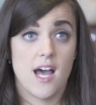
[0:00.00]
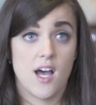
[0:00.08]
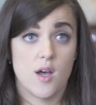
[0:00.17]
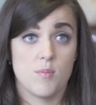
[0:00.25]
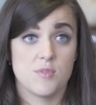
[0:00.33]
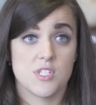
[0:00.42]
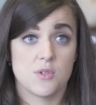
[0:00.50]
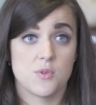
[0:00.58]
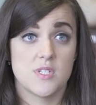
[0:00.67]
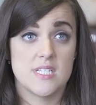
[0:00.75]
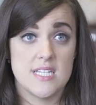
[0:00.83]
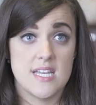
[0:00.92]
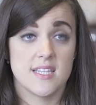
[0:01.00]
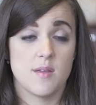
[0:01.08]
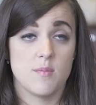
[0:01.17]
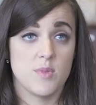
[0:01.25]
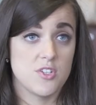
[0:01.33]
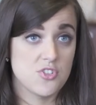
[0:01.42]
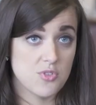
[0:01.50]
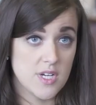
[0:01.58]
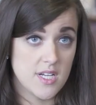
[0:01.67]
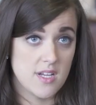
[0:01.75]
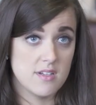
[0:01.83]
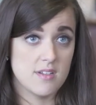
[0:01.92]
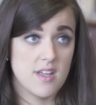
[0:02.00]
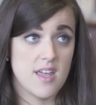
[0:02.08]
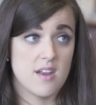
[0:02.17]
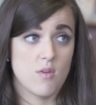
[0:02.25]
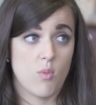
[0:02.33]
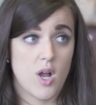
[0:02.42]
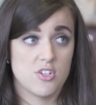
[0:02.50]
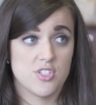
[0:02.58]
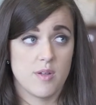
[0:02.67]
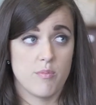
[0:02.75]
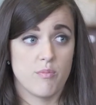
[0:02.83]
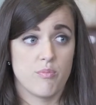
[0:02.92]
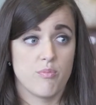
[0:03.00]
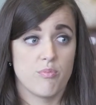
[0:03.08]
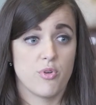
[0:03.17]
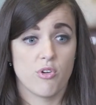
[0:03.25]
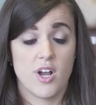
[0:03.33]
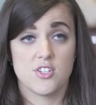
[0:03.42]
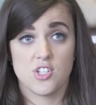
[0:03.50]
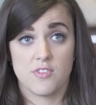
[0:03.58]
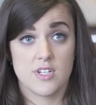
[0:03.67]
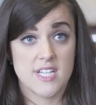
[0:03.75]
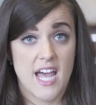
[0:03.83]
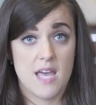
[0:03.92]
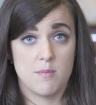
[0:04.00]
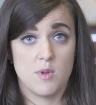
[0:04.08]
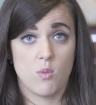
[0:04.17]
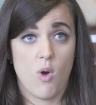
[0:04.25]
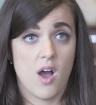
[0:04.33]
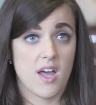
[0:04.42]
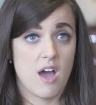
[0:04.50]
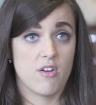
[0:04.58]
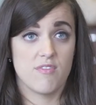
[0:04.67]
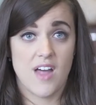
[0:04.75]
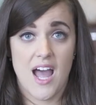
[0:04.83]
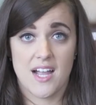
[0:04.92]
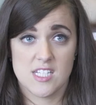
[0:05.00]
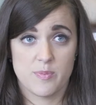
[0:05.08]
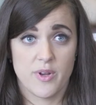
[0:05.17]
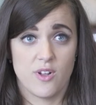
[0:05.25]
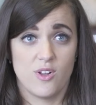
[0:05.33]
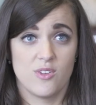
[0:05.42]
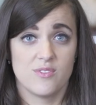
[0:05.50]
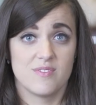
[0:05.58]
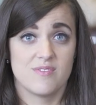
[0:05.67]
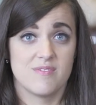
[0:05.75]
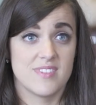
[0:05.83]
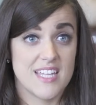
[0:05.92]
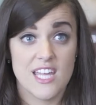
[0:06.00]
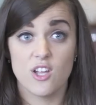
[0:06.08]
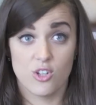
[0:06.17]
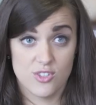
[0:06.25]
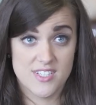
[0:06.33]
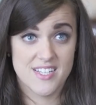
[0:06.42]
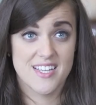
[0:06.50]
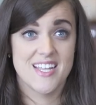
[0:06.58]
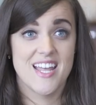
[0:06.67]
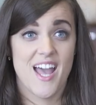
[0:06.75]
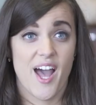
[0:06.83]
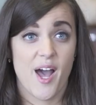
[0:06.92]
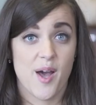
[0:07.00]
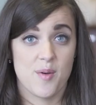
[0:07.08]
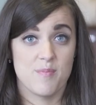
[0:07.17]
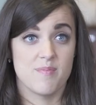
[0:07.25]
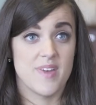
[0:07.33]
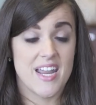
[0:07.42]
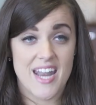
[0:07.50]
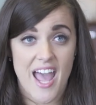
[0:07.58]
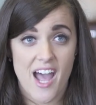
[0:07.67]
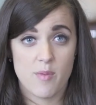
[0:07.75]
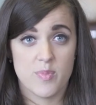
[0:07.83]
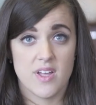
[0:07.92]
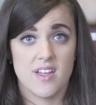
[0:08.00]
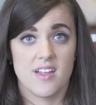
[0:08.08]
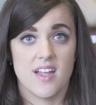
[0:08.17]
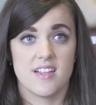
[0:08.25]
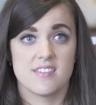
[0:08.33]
Um, so seeing them be treated and watch them progress over time and walk out of the hospital healed um, and happy,